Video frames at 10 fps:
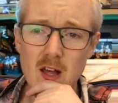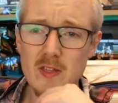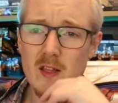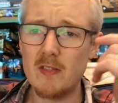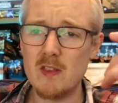I
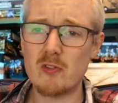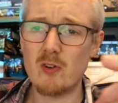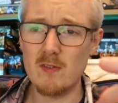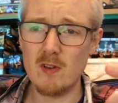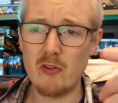think in this
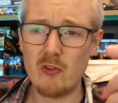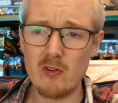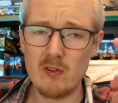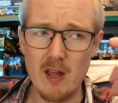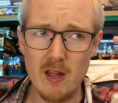sort of list,
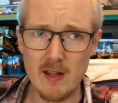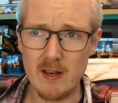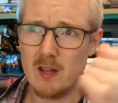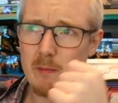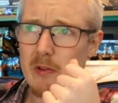
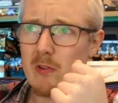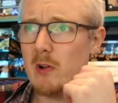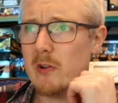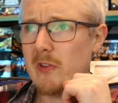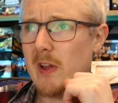Dante makes a
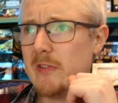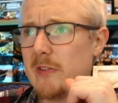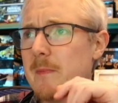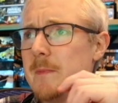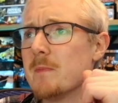lot of
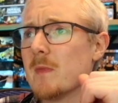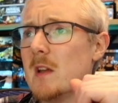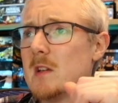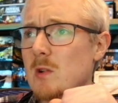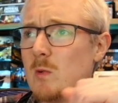sense.
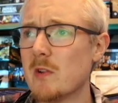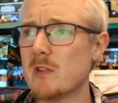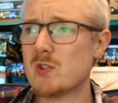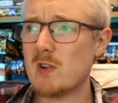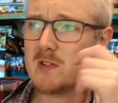So what are
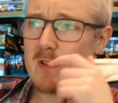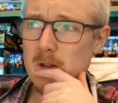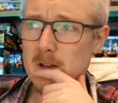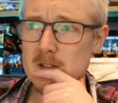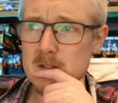the strengths and
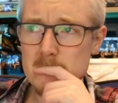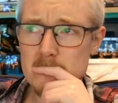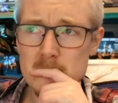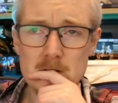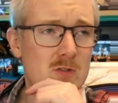weaknesses?
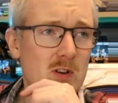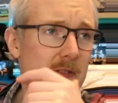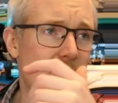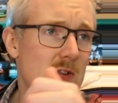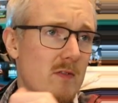So the
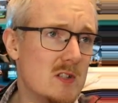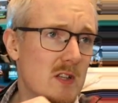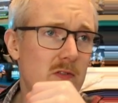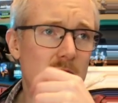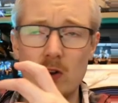strength is
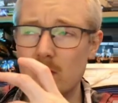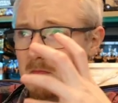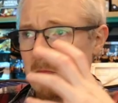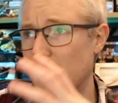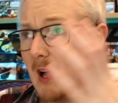obviously you've got
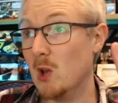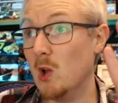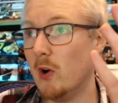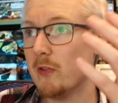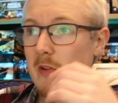a
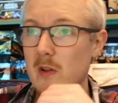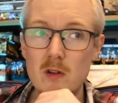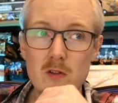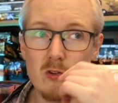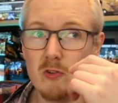lot.
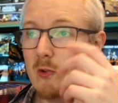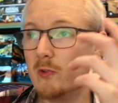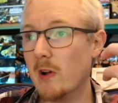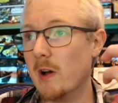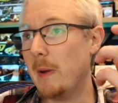Could
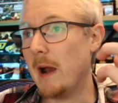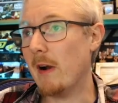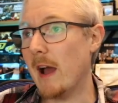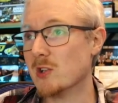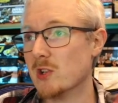use a
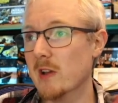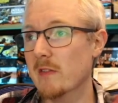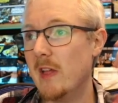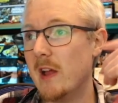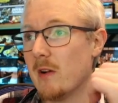better
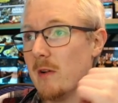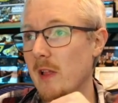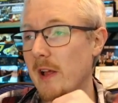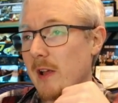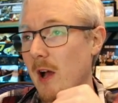adjective there,
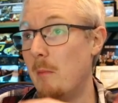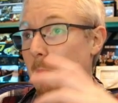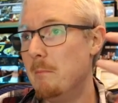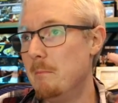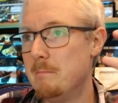like
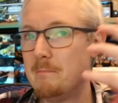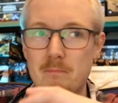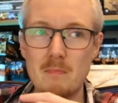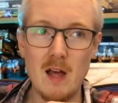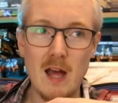
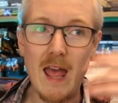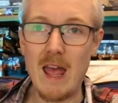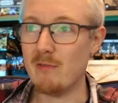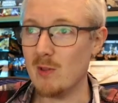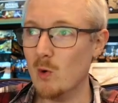a
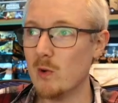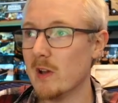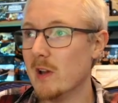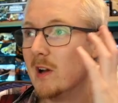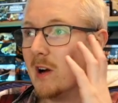F load
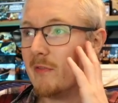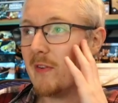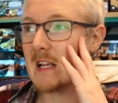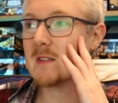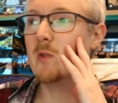of
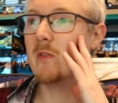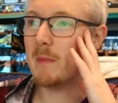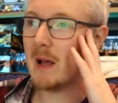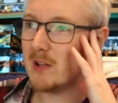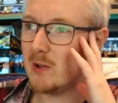fast moving
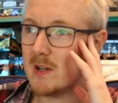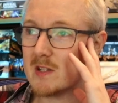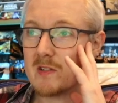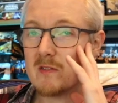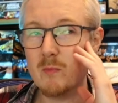melee
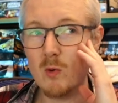units.